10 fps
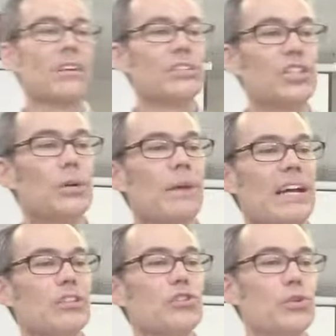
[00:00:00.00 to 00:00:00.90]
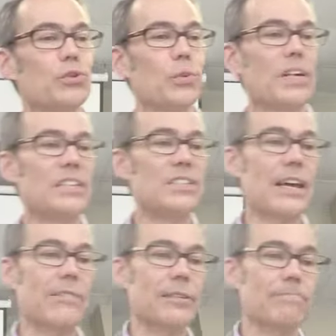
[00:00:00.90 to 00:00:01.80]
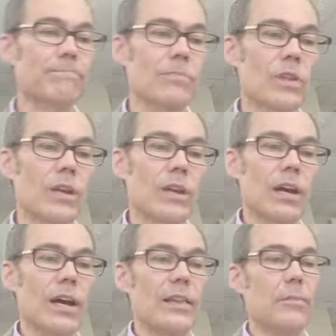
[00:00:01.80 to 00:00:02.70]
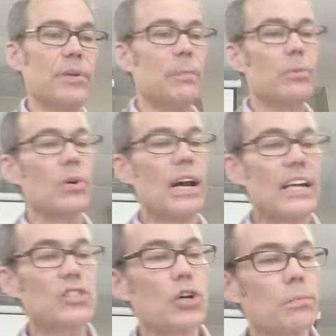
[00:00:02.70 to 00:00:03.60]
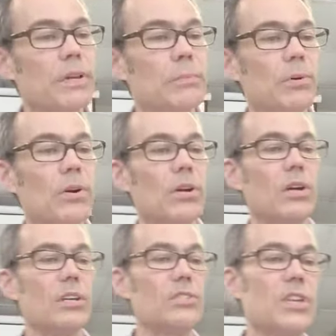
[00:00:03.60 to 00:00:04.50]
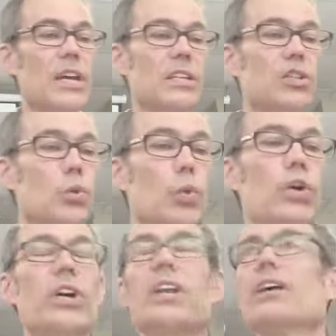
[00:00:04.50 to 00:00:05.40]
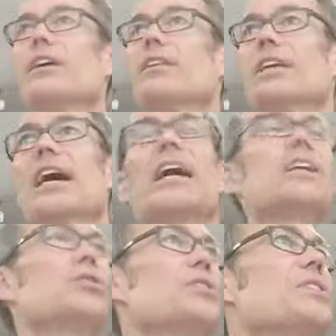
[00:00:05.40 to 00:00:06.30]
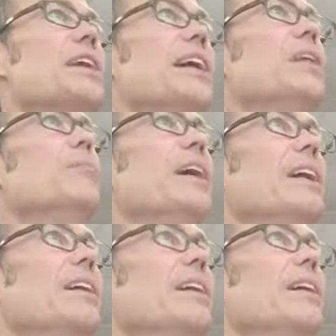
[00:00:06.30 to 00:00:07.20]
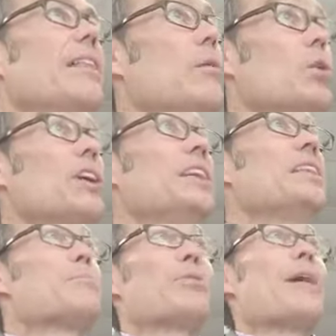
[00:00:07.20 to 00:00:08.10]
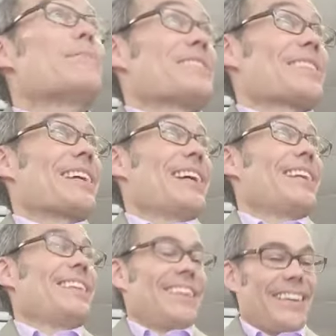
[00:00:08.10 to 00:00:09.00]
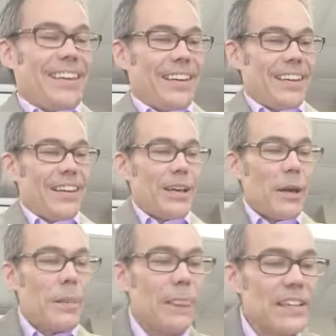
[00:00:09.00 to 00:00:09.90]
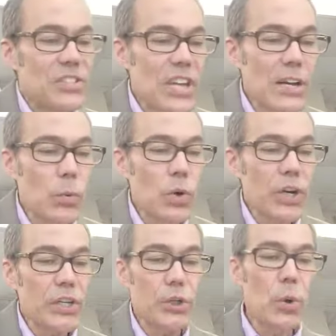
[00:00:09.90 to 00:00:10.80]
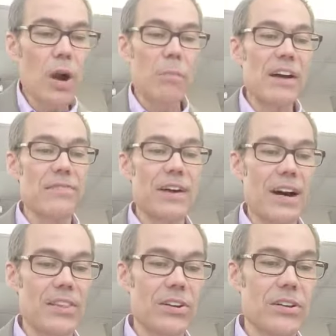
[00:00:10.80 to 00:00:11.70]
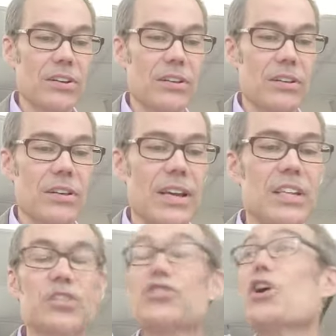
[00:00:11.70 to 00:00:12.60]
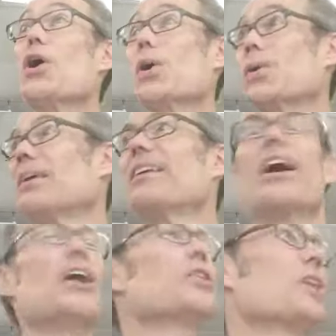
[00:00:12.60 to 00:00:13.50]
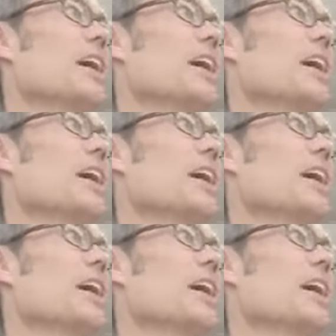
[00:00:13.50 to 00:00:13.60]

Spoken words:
Jeremiah 2:27, the people, God's own people, say to wood, the idols they had made that were in the promised land. They say to wood, you are my father, and to stone, other